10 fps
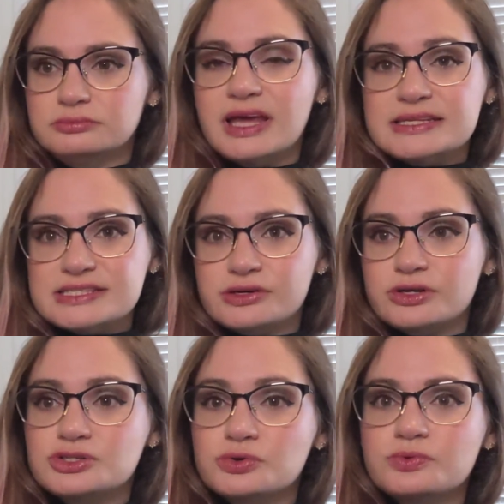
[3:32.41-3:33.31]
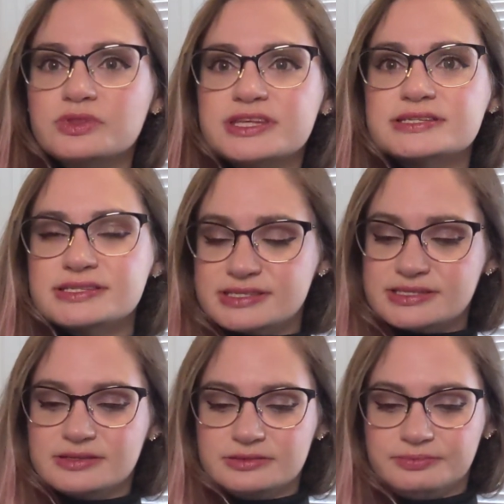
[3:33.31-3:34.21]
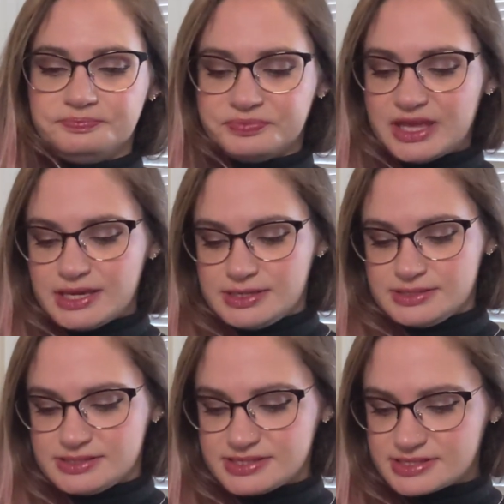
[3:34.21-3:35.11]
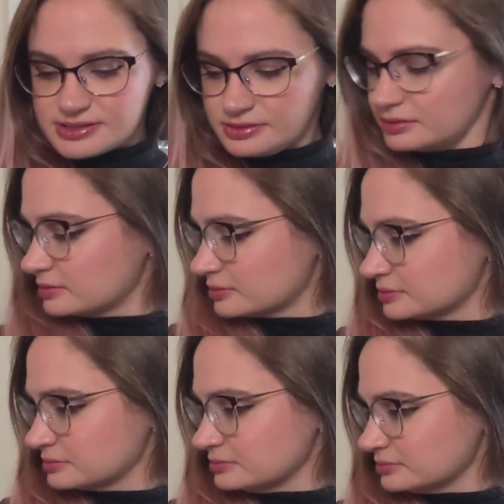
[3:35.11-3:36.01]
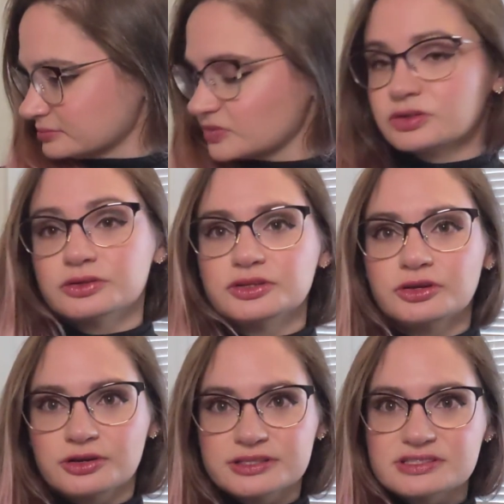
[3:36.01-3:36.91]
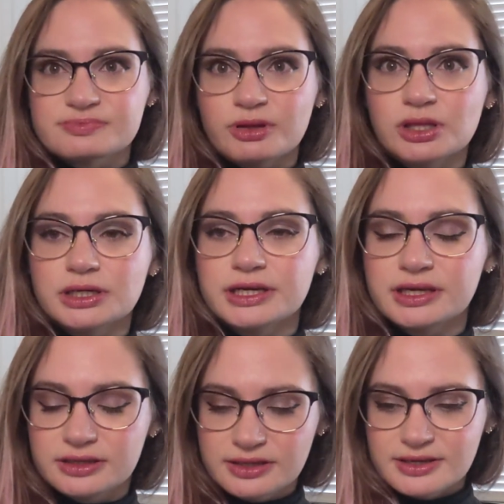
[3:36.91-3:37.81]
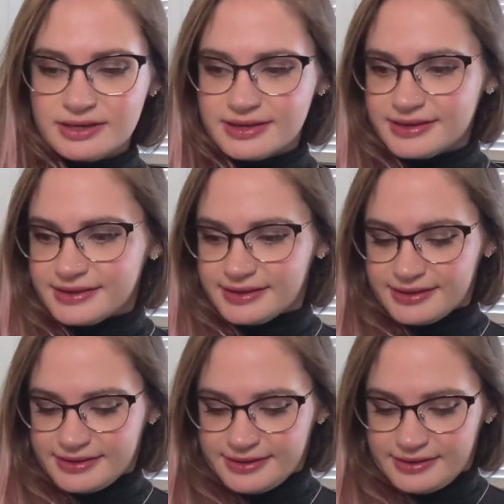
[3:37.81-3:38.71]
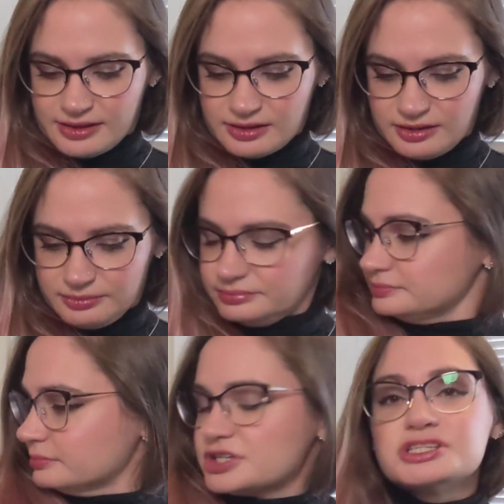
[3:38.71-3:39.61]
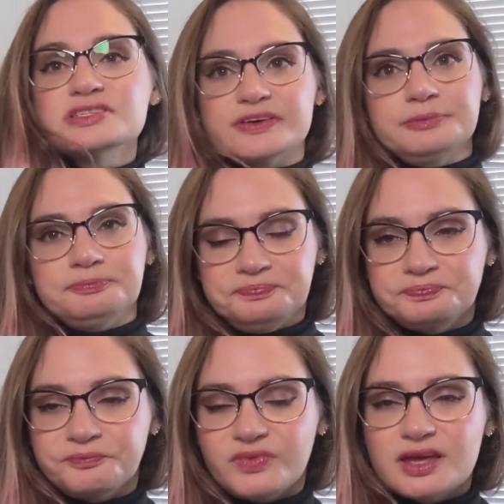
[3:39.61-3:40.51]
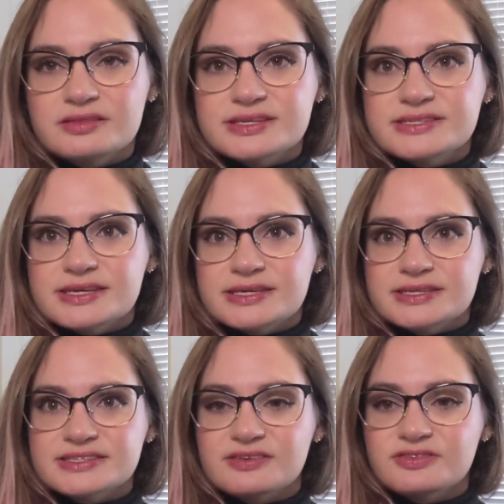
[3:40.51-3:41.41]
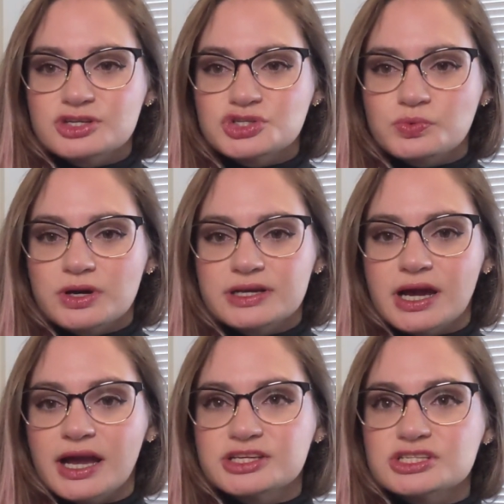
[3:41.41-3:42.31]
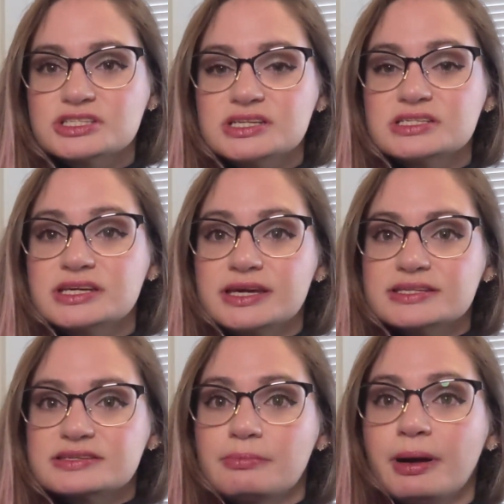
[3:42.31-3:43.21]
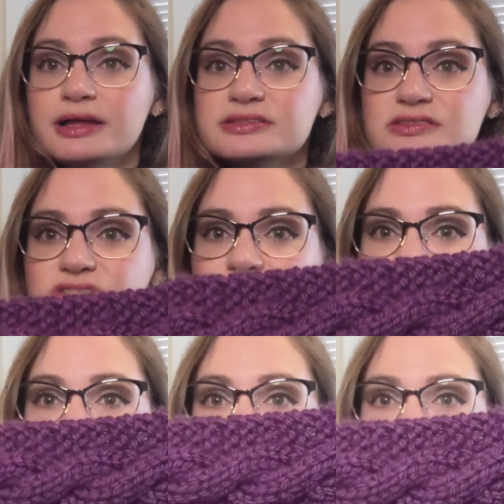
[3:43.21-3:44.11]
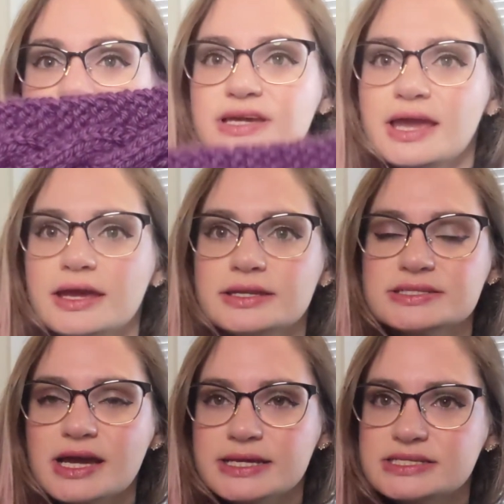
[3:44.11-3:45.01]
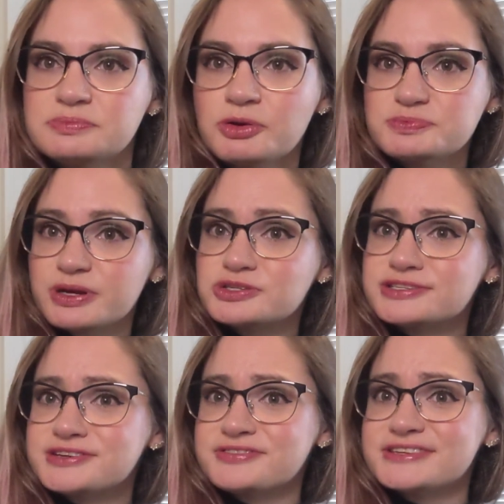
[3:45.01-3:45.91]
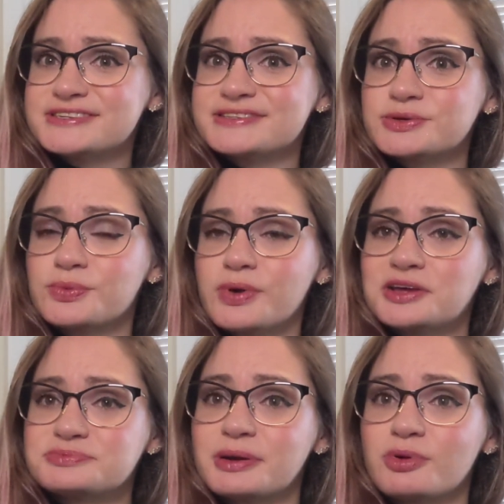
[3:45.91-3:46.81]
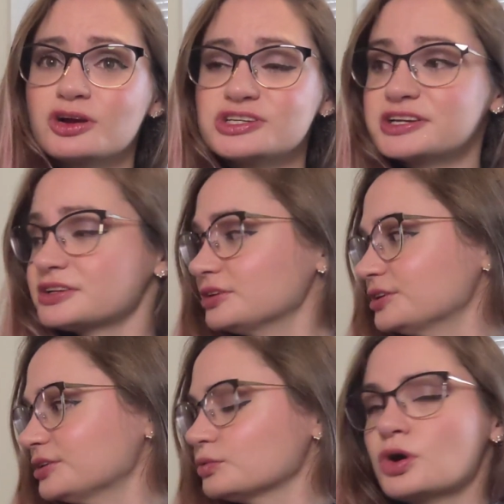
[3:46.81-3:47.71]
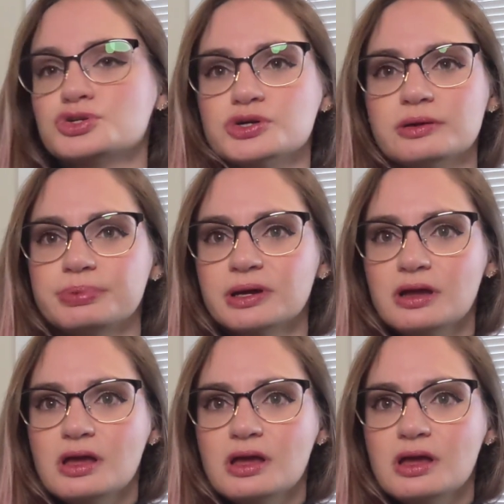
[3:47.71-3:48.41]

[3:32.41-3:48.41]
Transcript: etc. So this is, the dog is spelunking, but she's fine. This is a finished one. I just need to get some buttons for it. And I did post pictures of this as my project in the road trip